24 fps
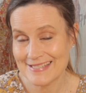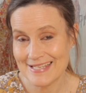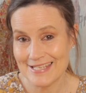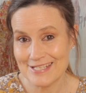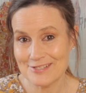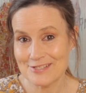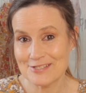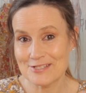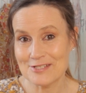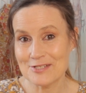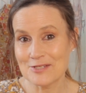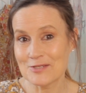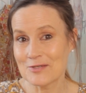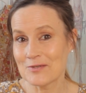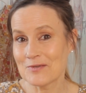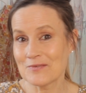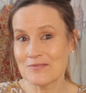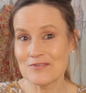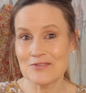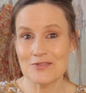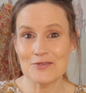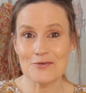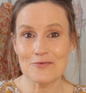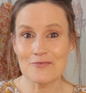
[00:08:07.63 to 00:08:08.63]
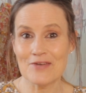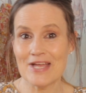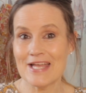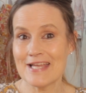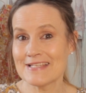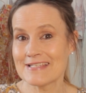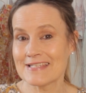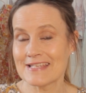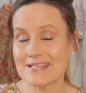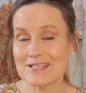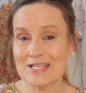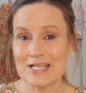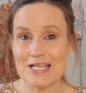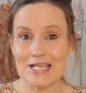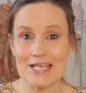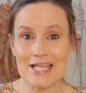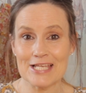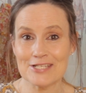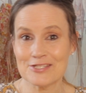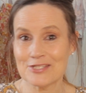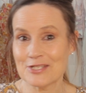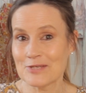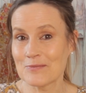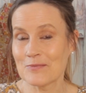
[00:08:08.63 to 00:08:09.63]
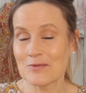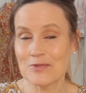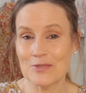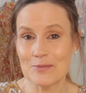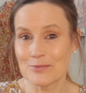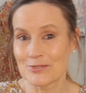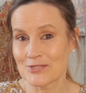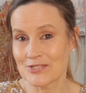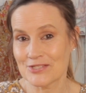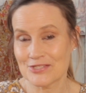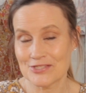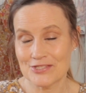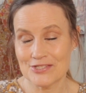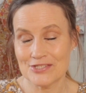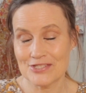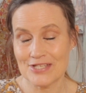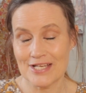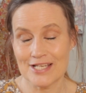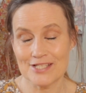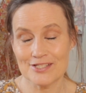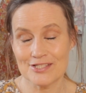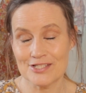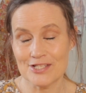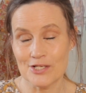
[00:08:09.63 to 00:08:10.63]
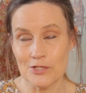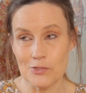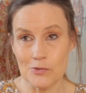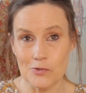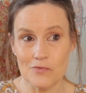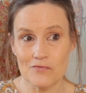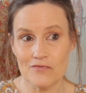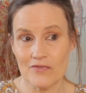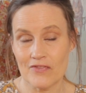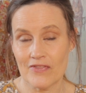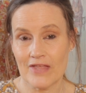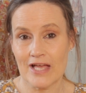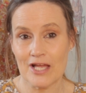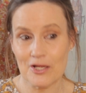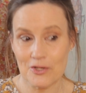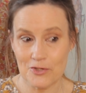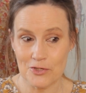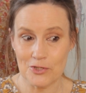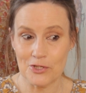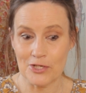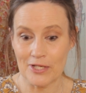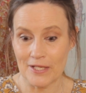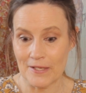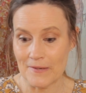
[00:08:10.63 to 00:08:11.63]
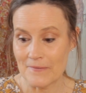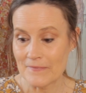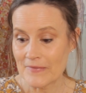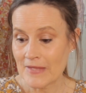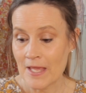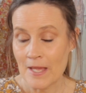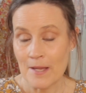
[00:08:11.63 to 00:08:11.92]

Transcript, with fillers: and I just love the red clashing with the mustard. I just love that colour.